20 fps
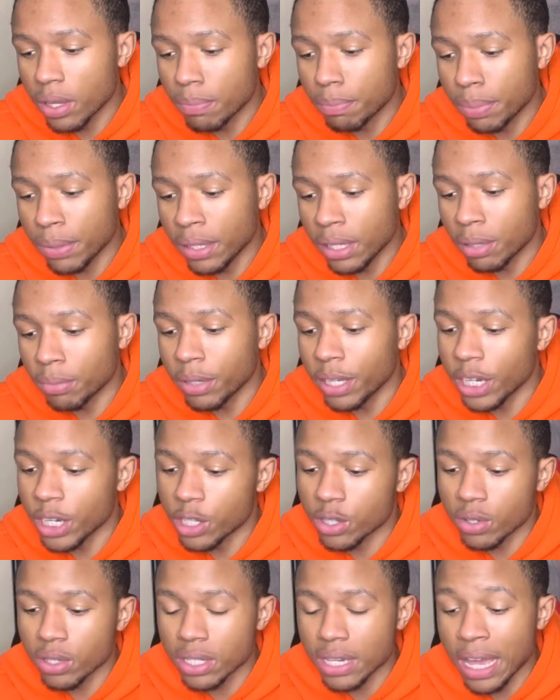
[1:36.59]
p.m.
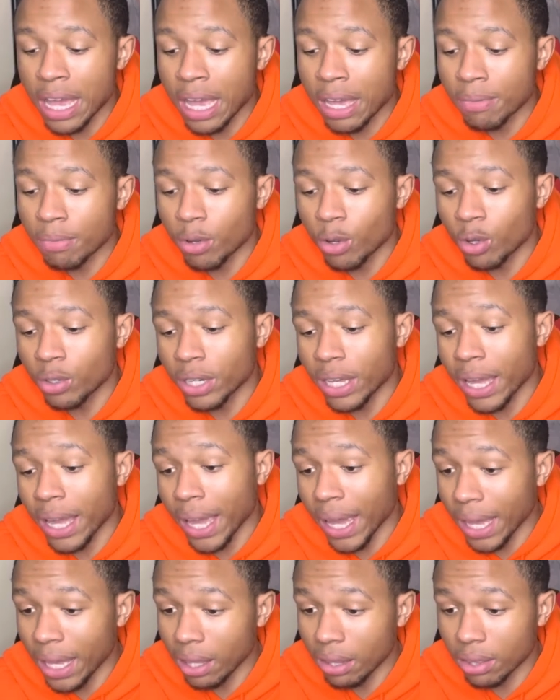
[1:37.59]
Eastern time on the
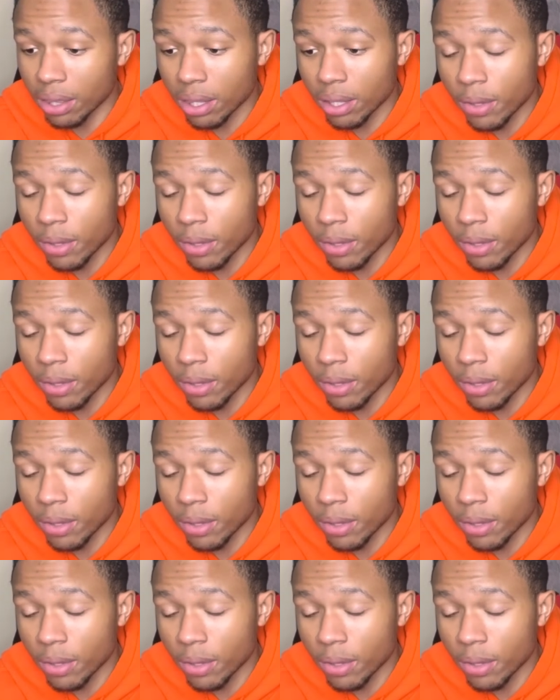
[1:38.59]
8th.